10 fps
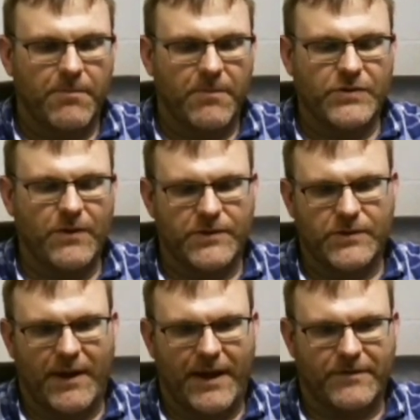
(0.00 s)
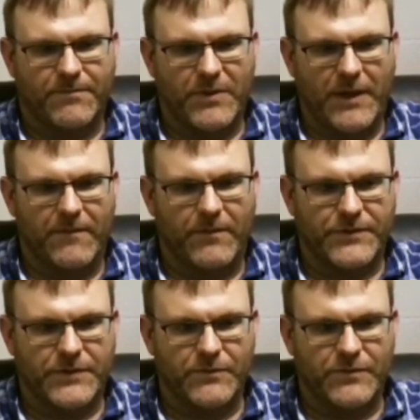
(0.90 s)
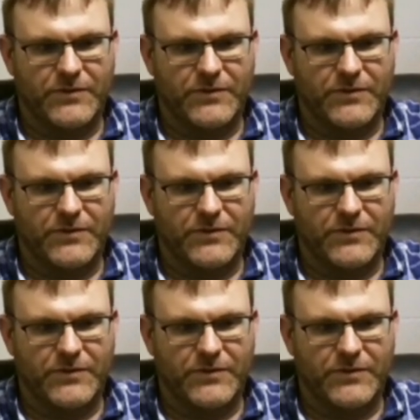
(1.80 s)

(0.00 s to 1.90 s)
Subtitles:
But you also have to be able to